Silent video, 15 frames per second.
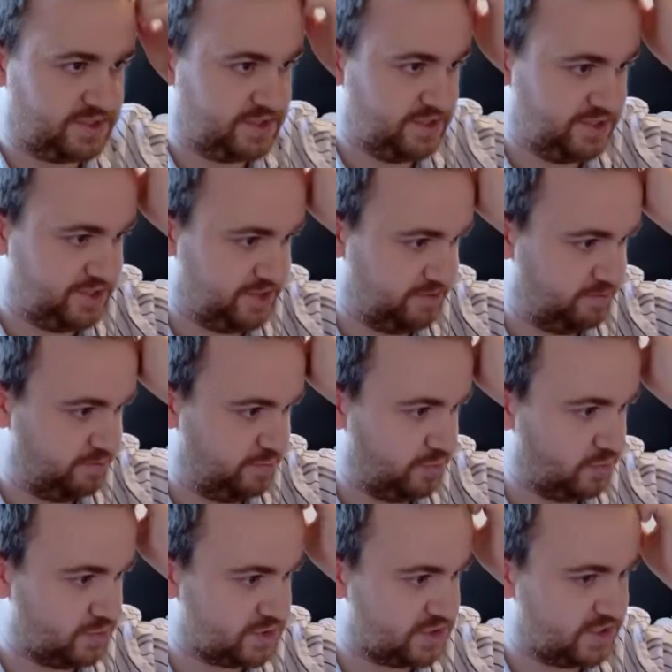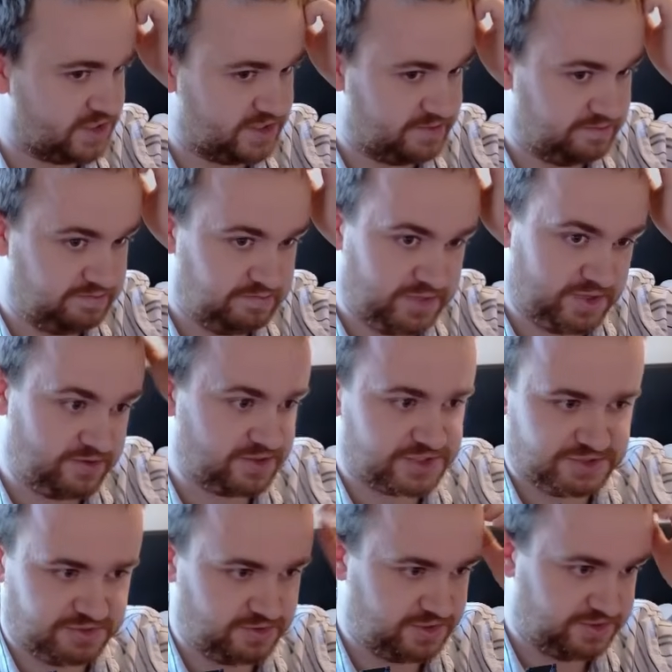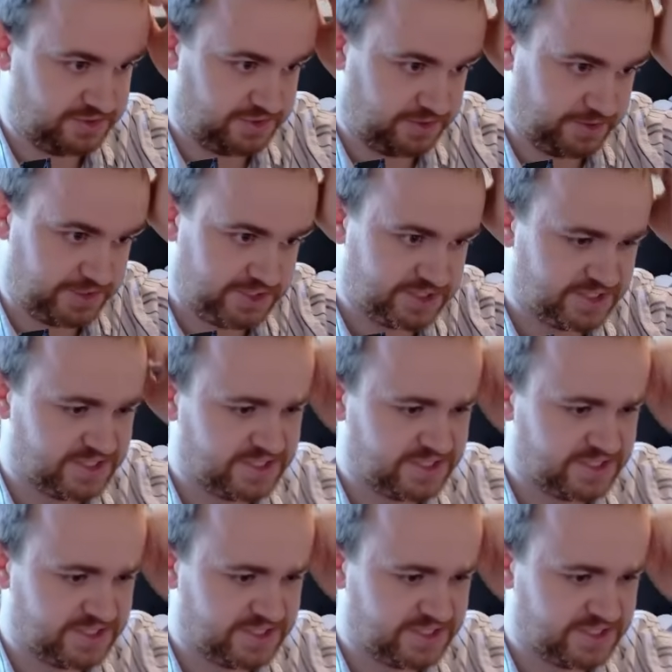ditching Borsa and Boa, sure, no choice.